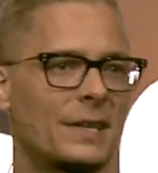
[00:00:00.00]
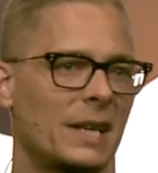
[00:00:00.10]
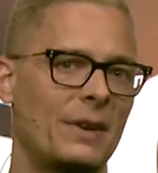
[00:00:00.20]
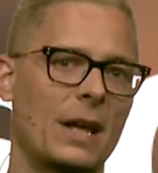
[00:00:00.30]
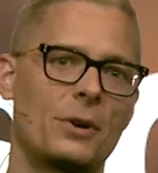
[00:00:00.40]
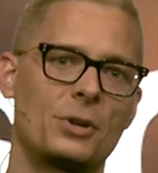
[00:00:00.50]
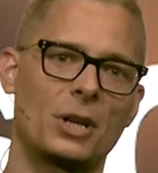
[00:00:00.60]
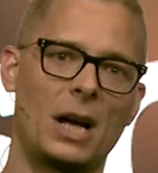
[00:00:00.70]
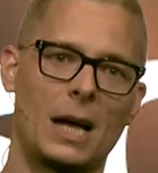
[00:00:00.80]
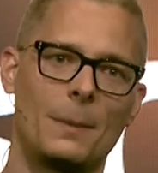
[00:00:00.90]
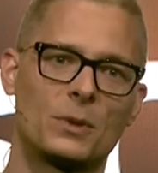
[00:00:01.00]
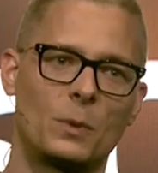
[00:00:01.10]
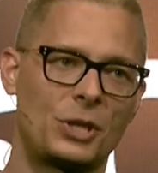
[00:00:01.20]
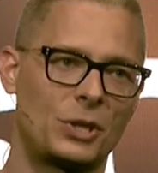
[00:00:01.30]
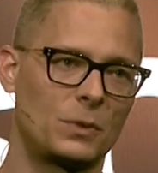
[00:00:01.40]
seventy-eight hundred jobs,
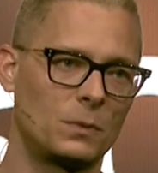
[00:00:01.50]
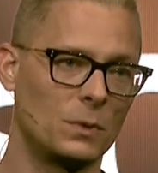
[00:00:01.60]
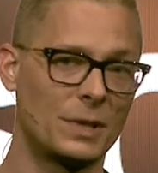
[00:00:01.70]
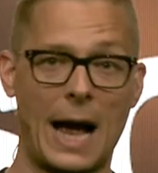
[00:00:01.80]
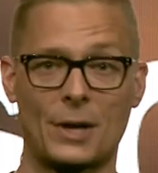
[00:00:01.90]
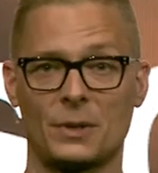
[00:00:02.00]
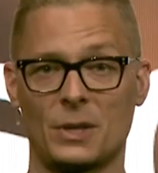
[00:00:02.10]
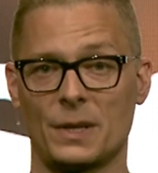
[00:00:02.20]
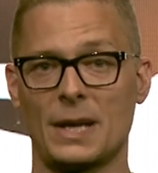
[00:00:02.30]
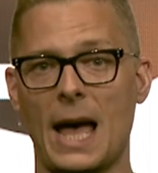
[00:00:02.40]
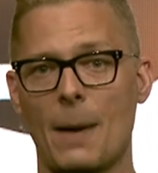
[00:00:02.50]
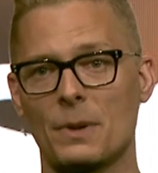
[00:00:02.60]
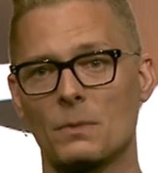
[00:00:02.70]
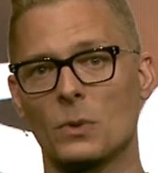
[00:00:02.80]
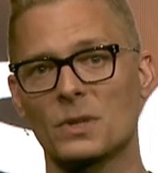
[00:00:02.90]
which was actually going to
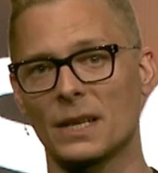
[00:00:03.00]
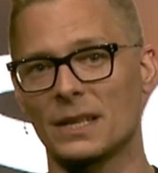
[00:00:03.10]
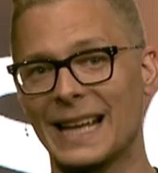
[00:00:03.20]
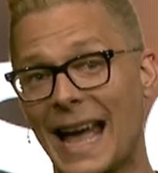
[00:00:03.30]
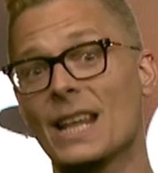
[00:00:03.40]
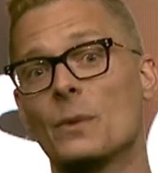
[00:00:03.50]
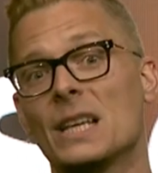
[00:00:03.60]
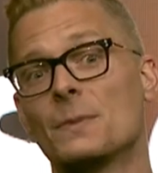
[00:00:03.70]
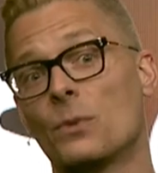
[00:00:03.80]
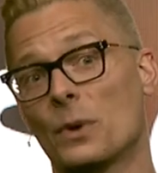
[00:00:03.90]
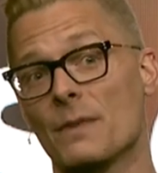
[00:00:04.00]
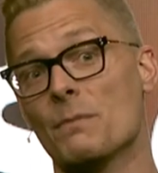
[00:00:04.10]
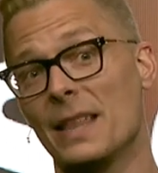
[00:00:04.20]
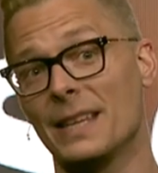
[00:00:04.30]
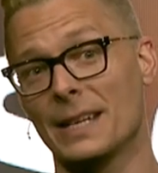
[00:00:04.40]
happen most likely anyways before they
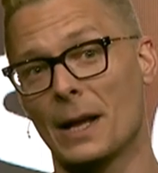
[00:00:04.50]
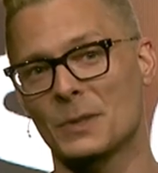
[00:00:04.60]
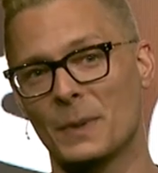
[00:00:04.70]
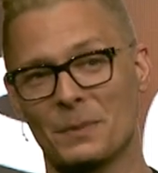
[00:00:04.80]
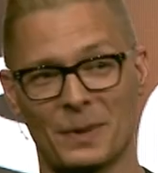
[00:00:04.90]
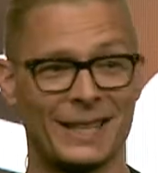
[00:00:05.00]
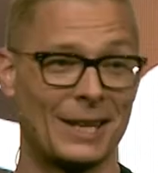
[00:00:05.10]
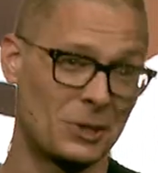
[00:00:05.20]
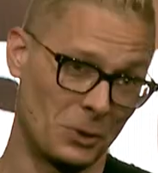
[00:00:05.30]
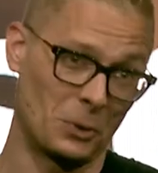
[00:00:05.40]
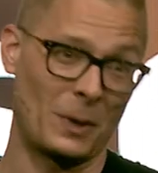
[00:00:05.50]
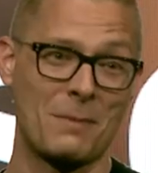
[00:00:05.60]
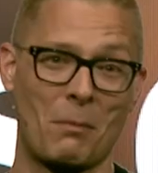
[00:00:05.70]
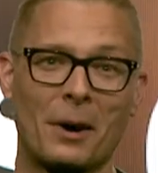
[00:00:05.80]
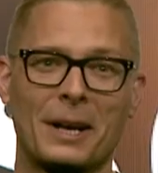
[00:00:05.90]
made the announcement, but that's great
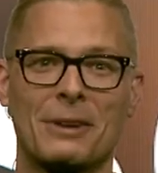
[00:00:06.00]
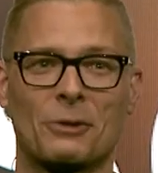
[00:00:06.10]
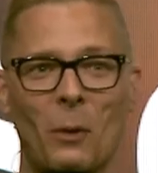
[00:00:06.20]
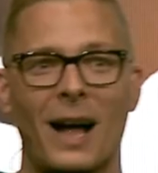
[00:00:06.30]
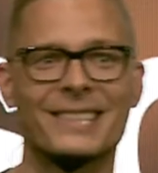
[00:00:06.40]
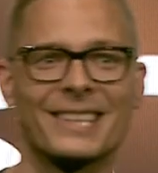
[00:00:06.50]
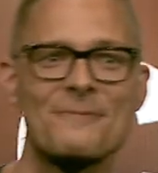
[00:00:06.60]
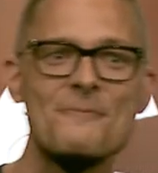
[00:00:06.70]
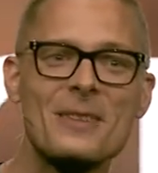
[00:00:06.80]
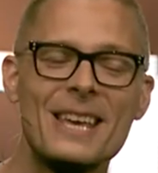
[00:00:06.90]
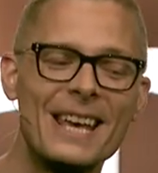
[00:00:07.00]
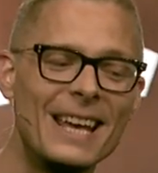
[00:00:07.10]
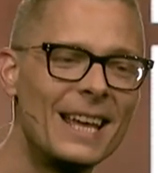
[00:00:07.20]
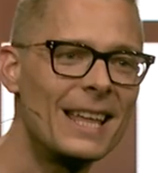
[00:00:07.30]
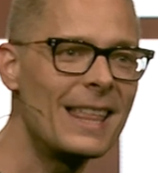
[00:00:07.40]
marketing for Watson.
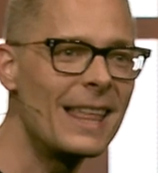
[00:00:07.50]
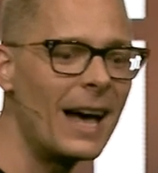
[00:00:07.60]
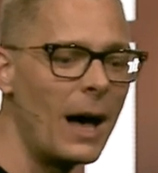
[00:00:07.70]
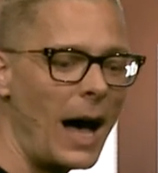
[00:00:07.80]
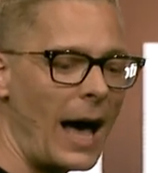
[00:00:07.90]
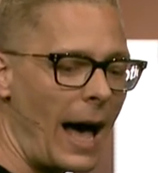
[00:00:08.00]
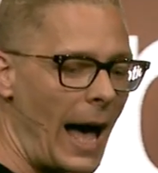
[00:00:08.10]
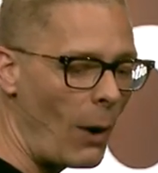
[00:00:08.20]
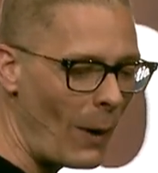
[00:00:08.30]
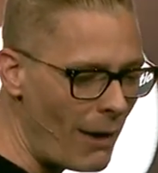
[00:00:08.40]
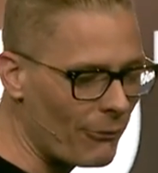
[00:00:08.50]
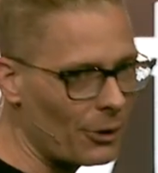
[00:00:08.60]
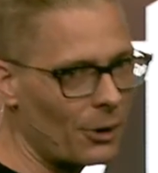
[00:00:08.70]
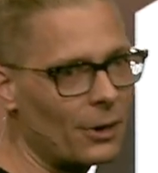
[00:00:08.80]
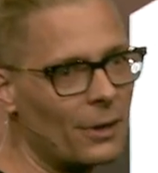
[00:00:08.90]

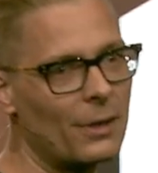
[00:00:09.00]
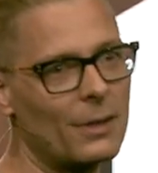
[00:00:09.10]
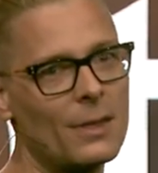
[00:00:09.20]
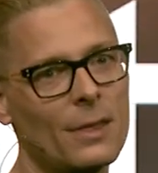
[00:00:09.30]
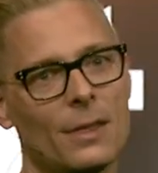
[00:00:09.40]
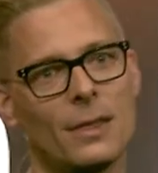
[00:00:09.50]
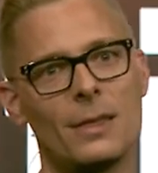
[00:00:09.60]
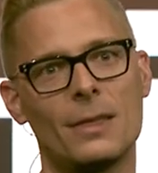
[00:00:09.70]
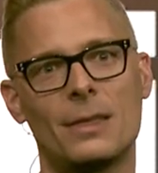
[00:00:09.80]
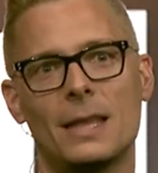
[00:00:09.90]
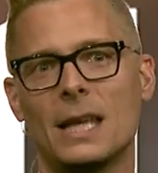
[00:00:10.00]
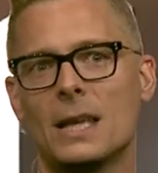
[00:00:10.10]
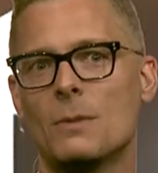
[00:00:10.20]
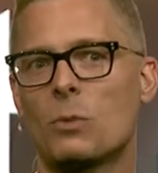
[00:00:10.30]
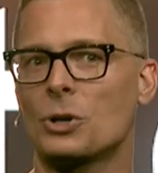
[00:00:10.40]
However, the more